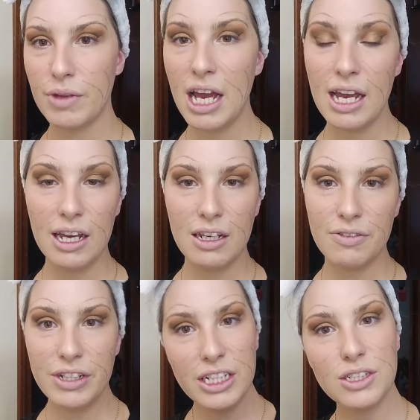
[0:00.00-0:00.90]

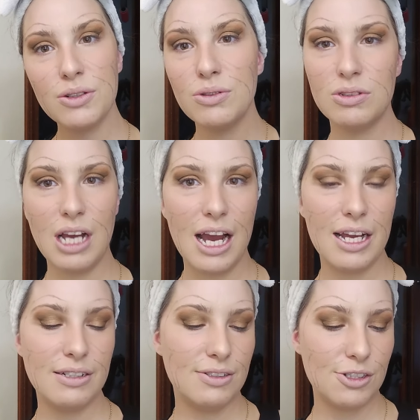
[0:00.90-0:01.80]
if you need to,
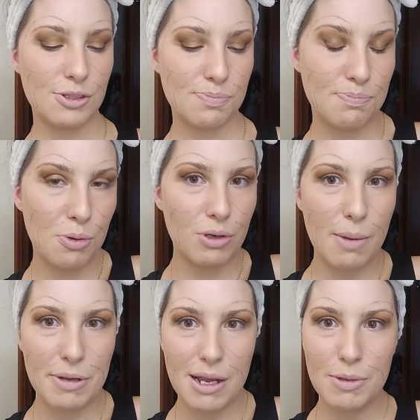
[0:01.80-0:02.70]
I just pulled
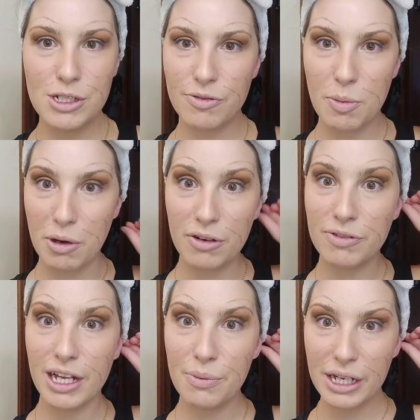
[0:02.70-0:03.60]
up an image of a
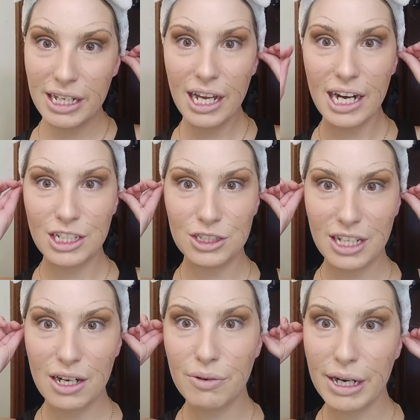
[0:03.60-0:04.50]
butterfly wing and I just
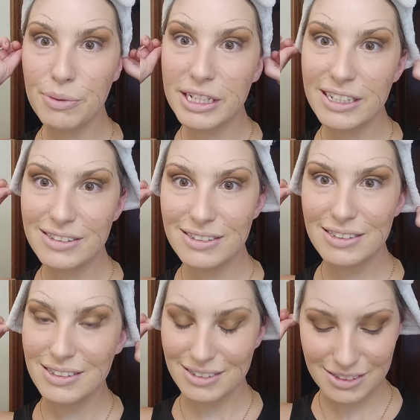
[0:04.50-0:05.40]
kind of ran with it.
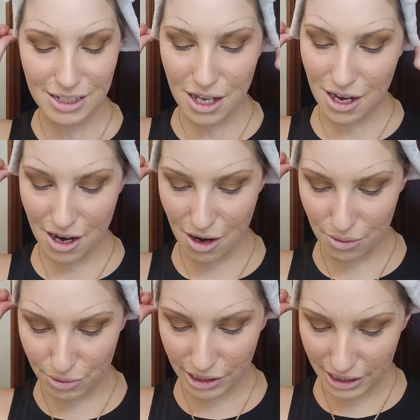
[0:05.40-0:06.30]

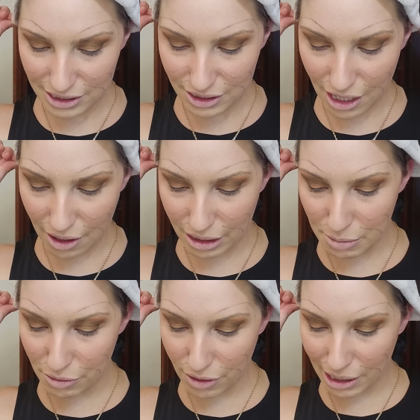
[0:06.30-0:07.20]
Alright, so I'm going to
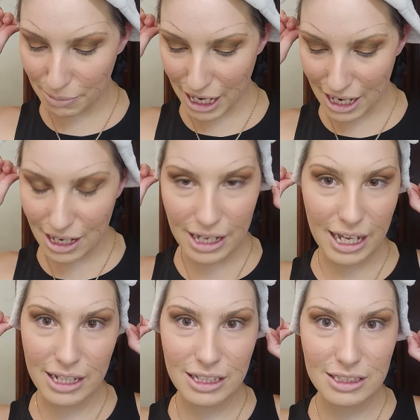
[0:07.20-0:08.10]
be right back.
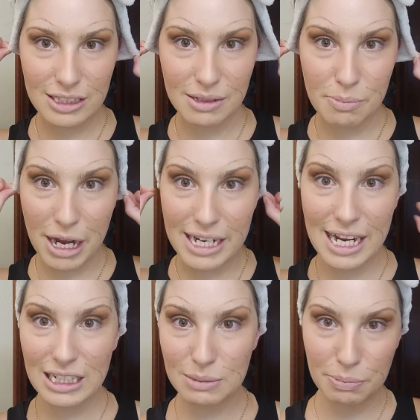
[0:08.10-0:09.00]
Again, my
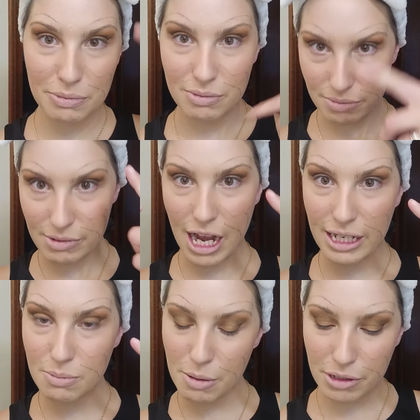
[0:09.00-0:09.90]
next
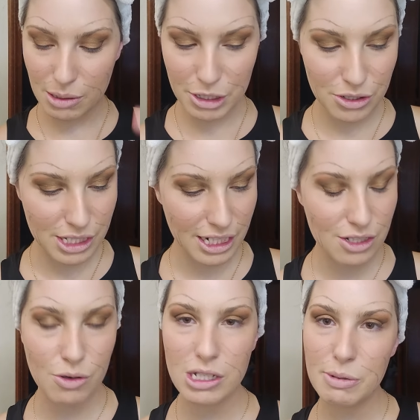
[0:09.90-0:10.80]
item I'm going to be using is
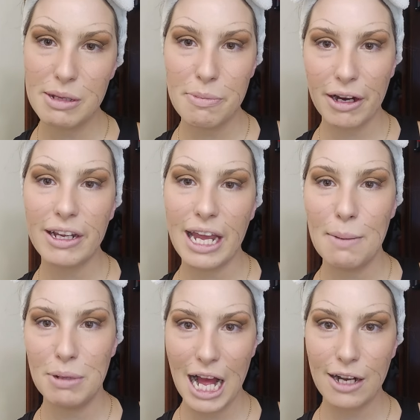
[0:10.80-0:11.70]
going to be the Mary
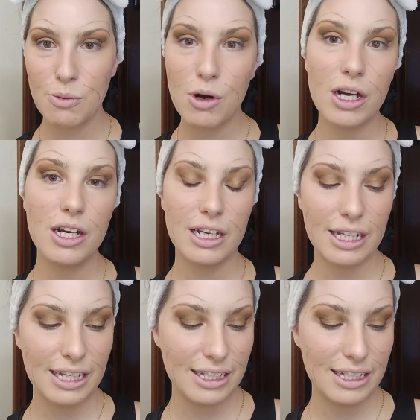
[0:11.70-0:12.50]
Kay Black Noir